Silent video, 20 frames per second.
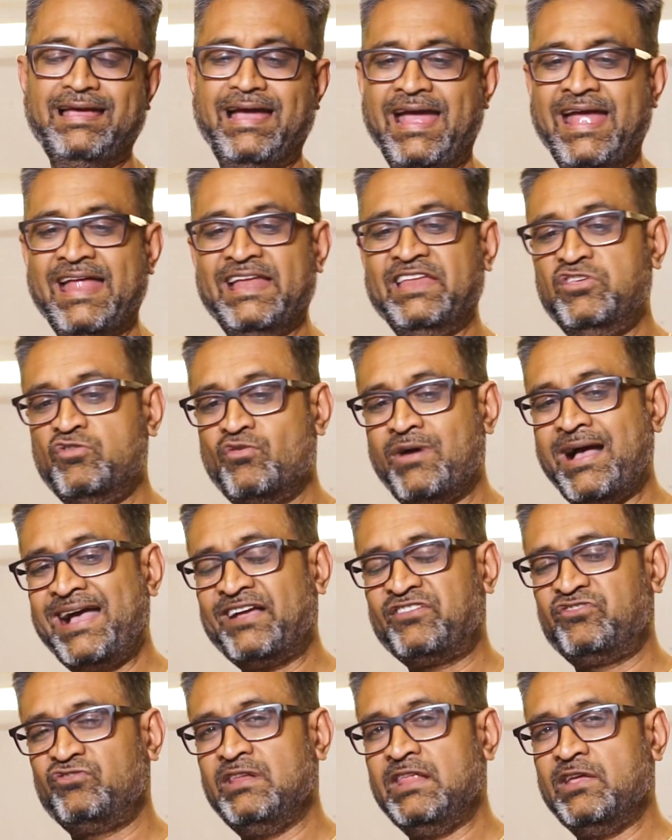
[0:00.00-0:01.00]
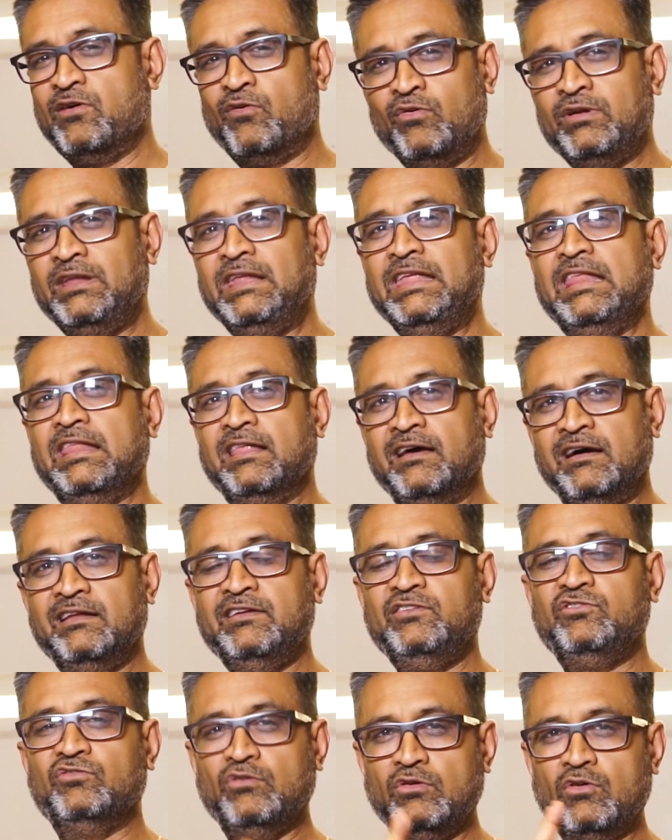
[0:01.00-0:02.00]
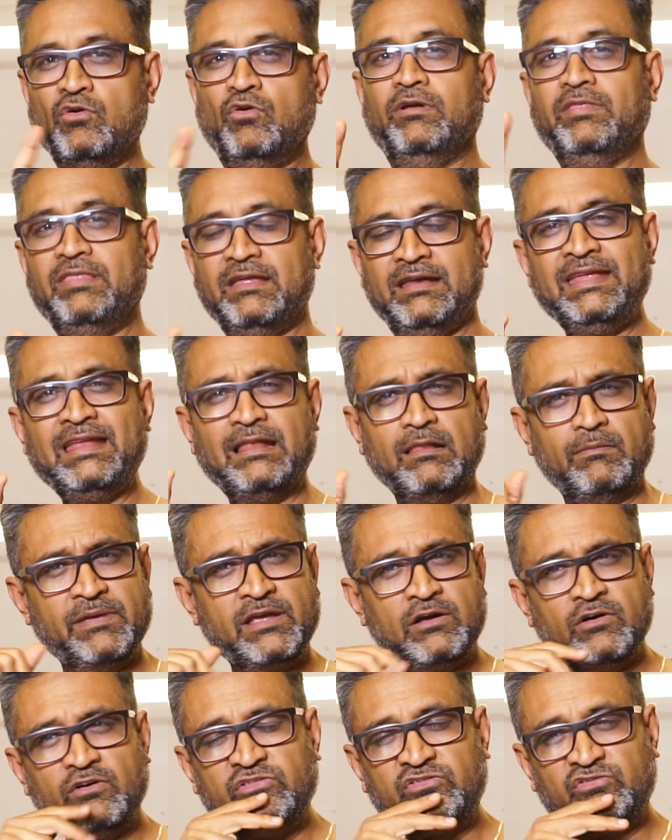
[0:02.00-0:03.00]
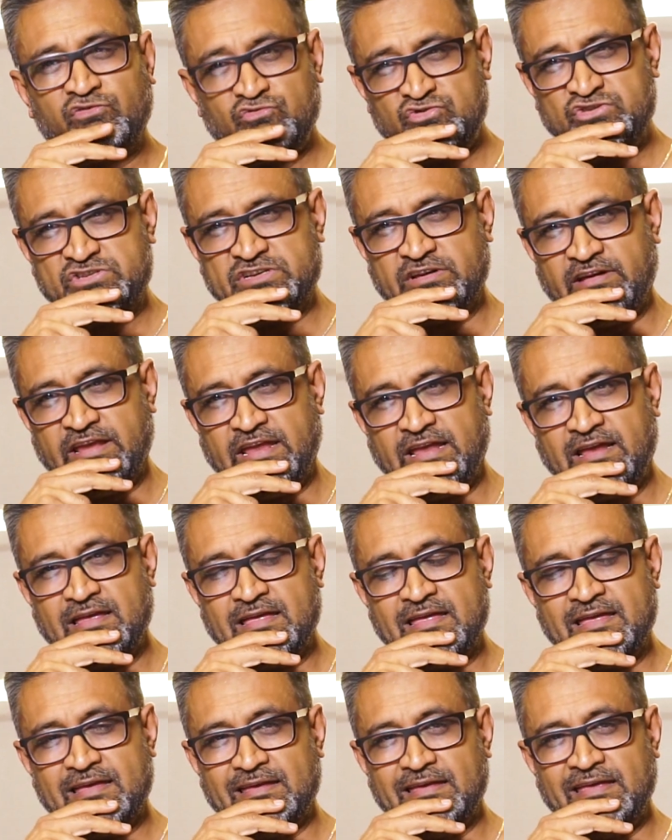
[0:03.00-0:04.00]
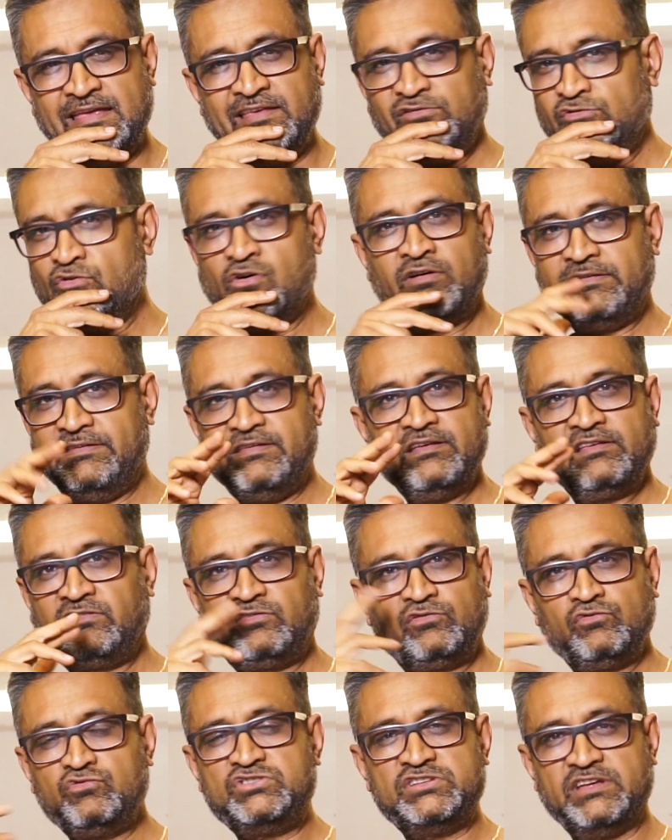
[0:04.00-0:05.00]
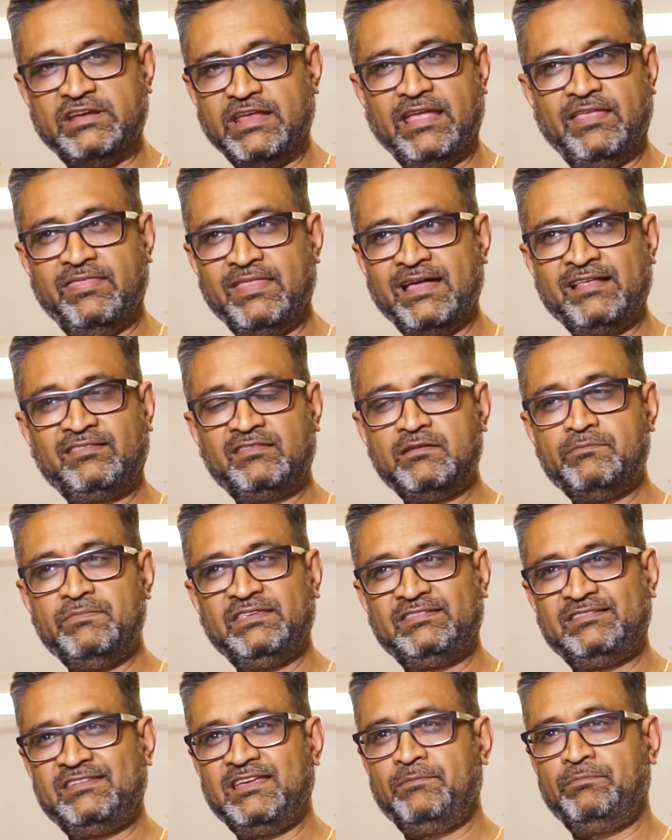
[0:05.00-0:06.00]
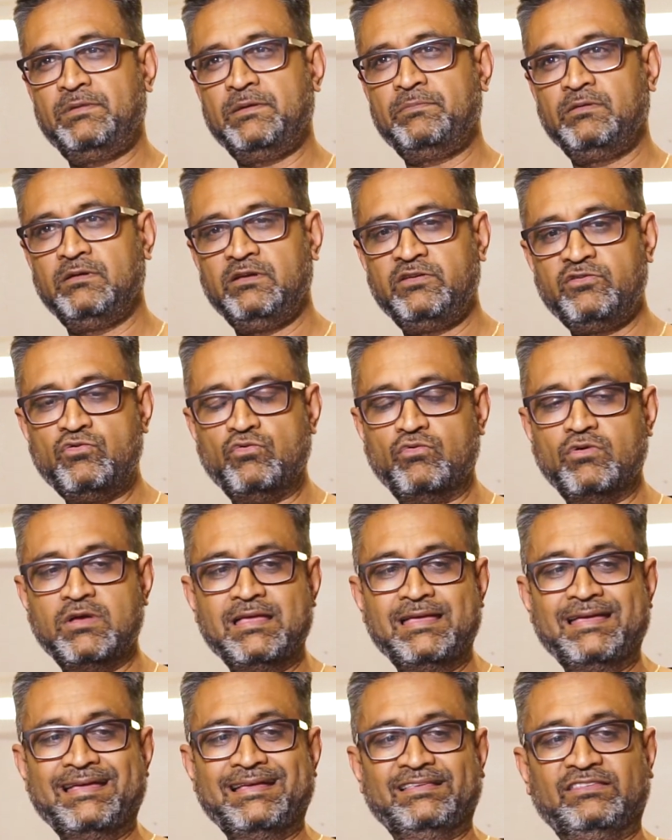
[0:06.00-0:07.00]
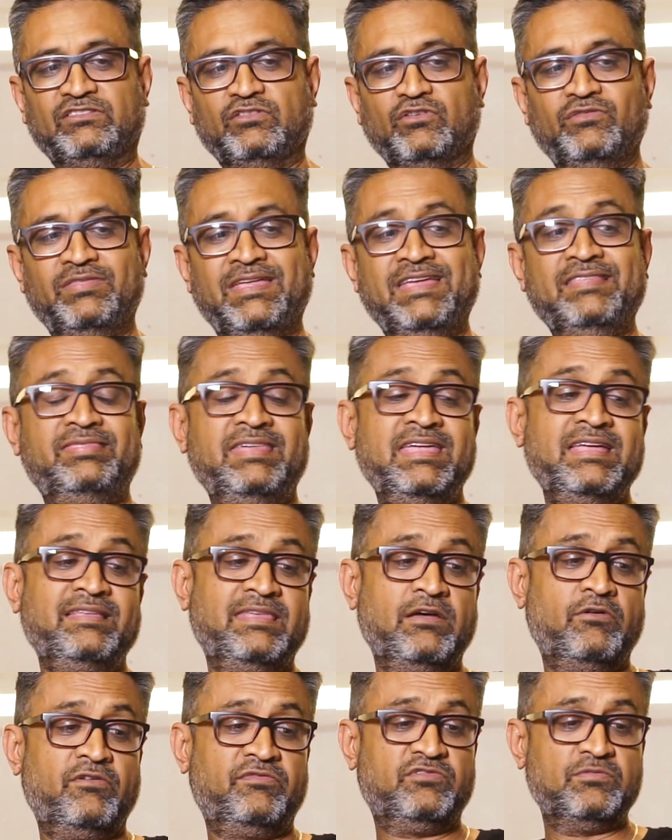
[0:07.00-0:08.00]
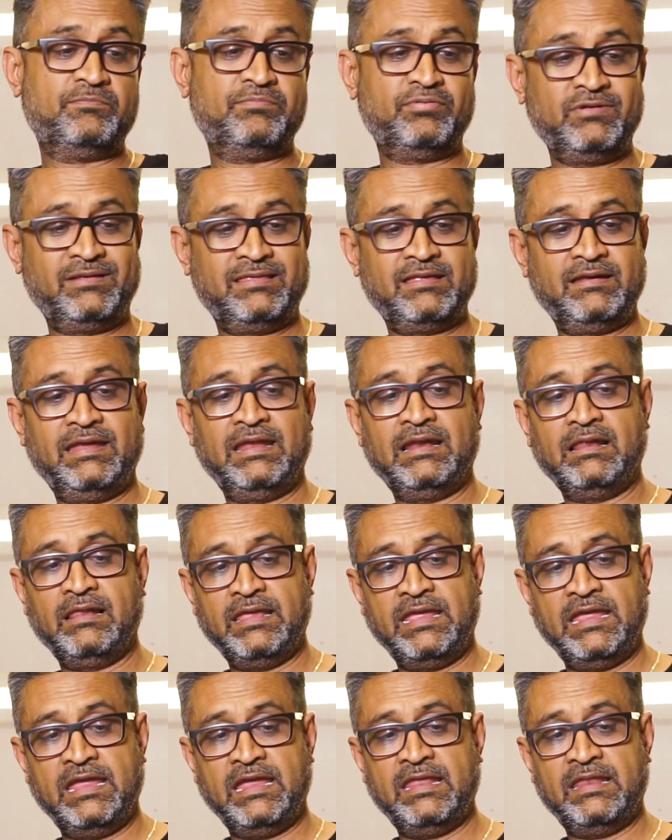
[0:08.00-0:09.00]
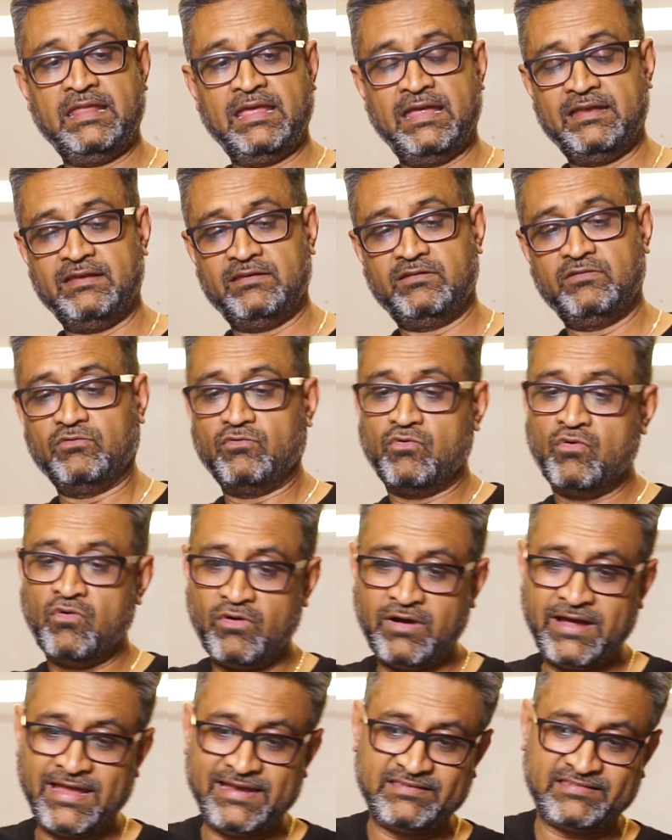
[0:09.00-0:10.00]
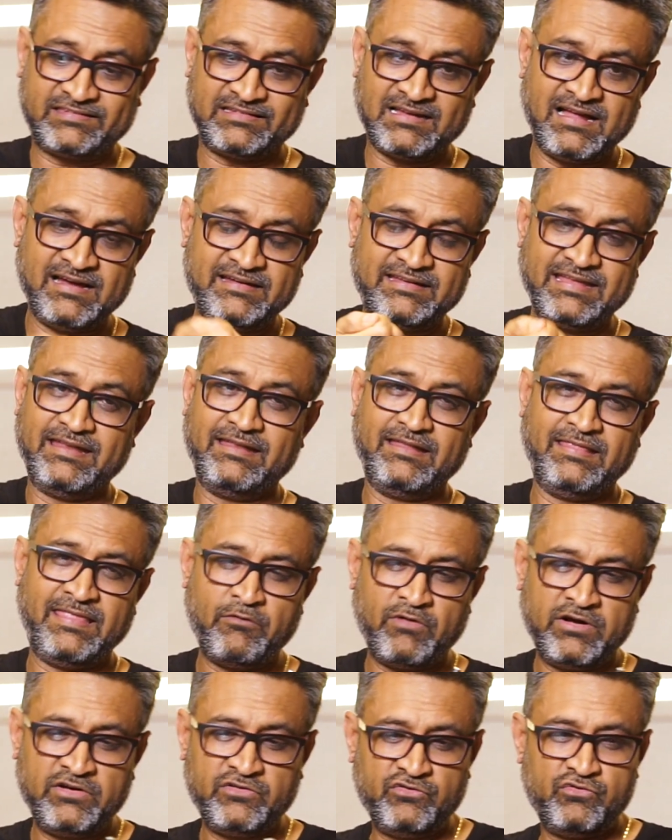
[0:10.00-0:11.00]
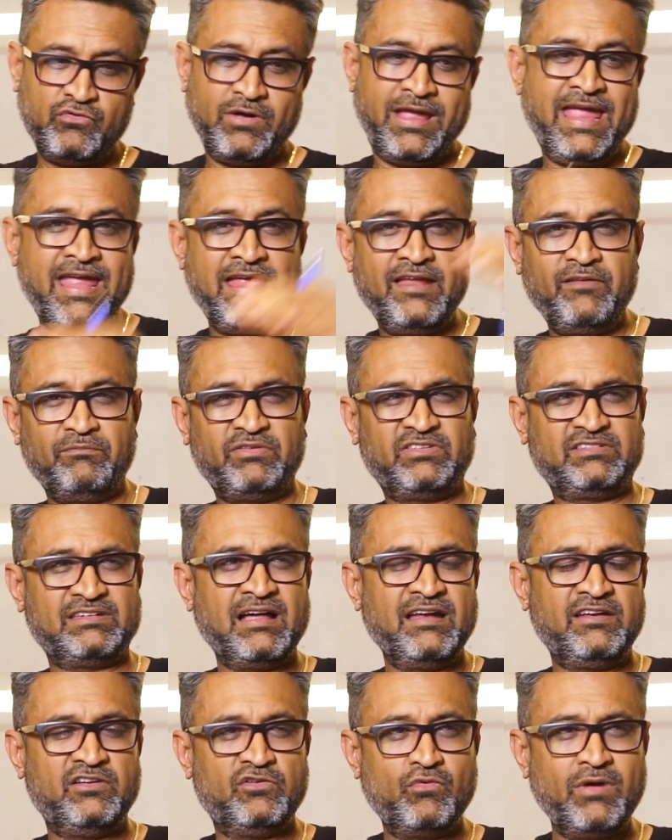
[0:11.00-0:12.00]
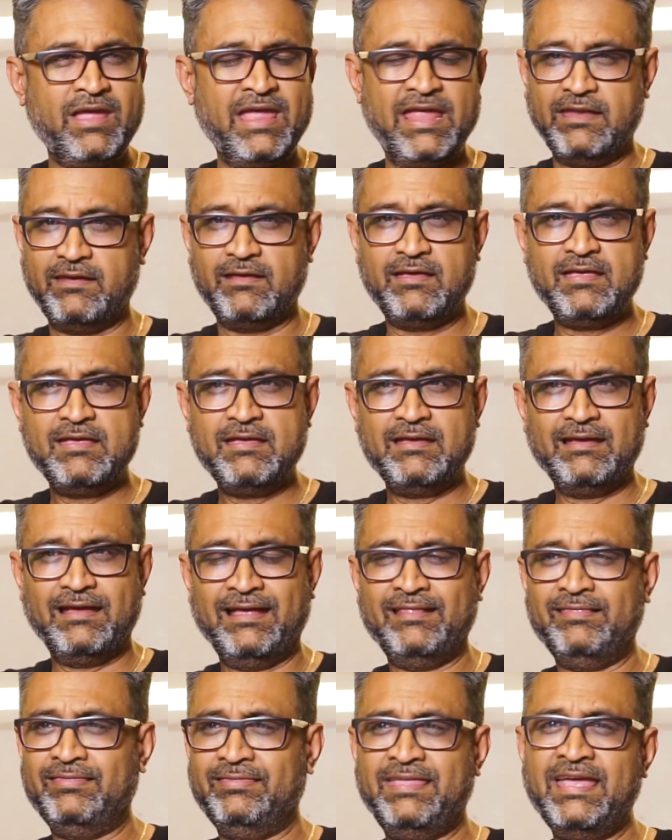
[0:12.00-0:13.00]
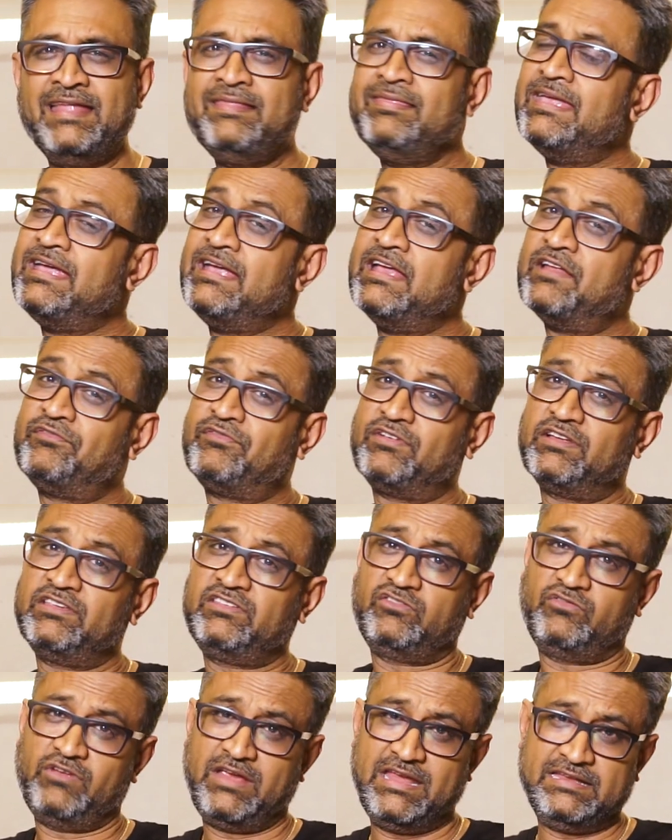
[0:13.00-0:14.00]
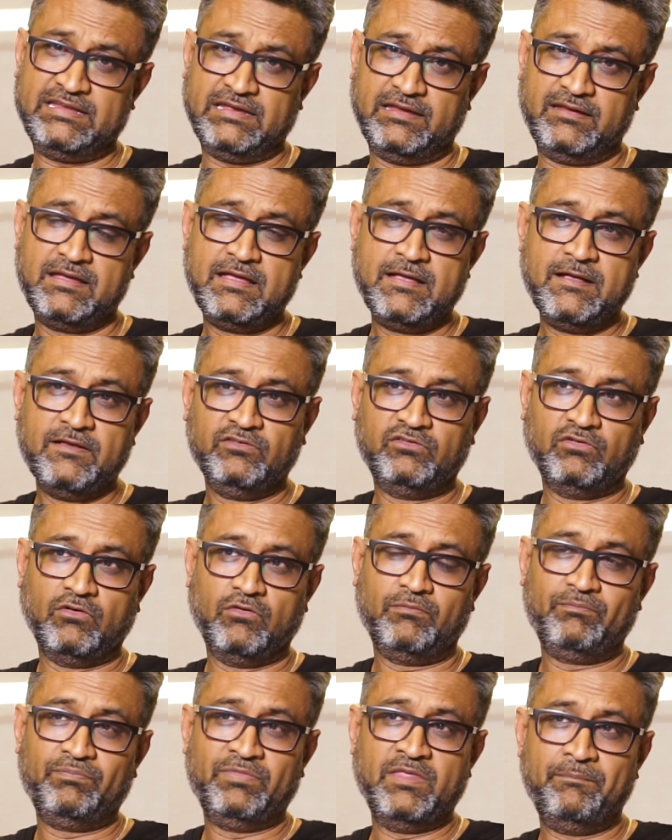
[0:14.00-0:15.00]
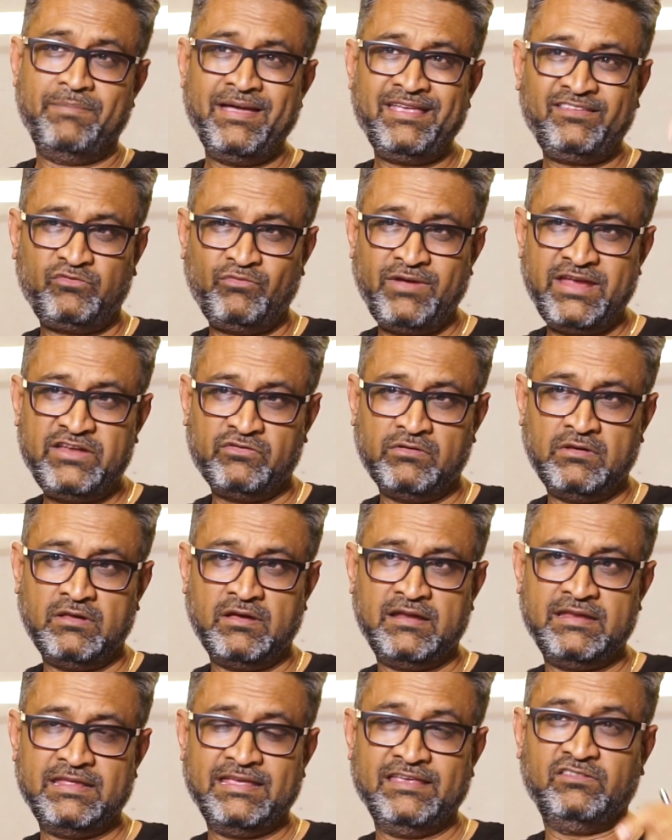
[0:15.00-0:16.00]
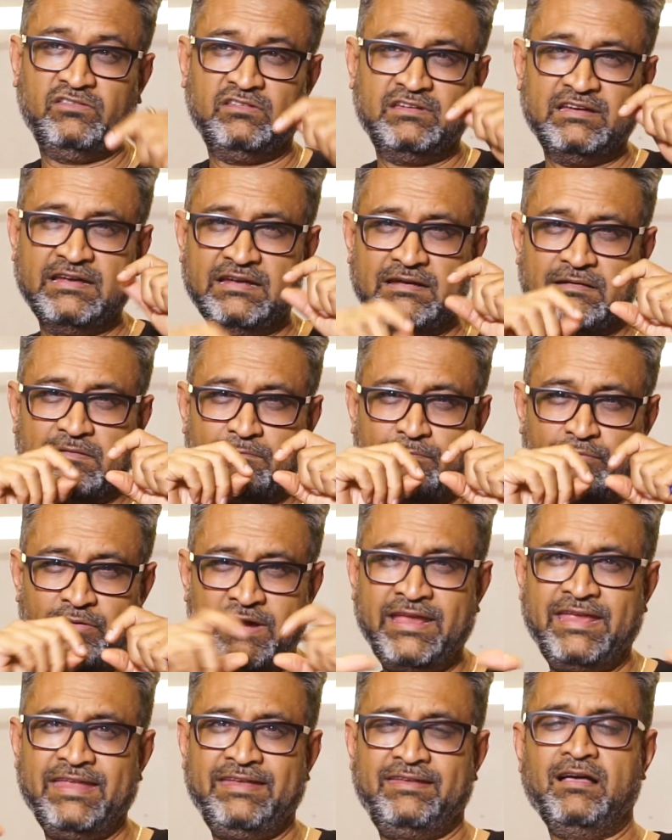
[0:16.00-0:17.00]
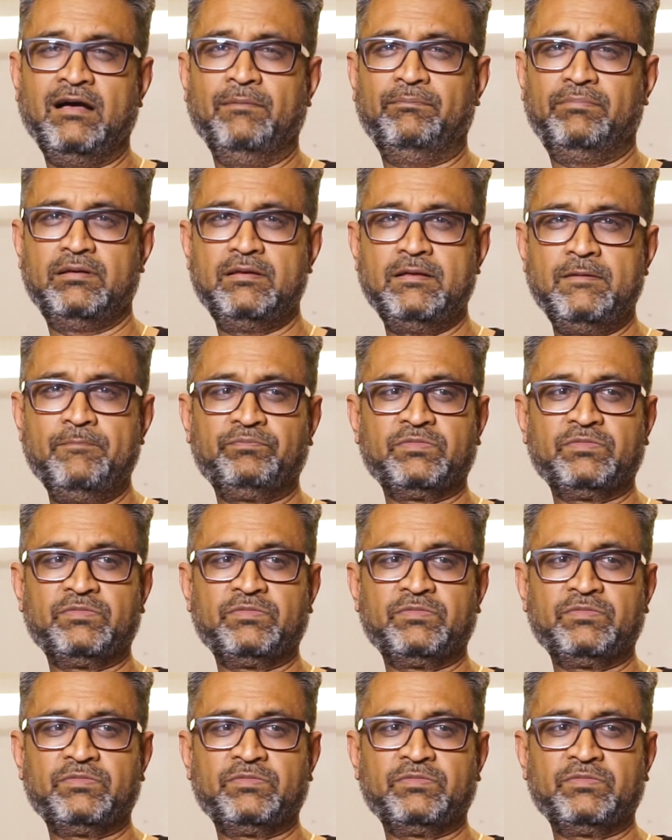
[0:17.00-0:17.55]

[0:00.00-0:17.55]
And you actually only learn to load the needle because suturing is not just suturing, and that's the mistake people do. So they think they have to put the needle in and go and start, and they want to do start to end, and then they get frustrated. So the best way to learn is break it up.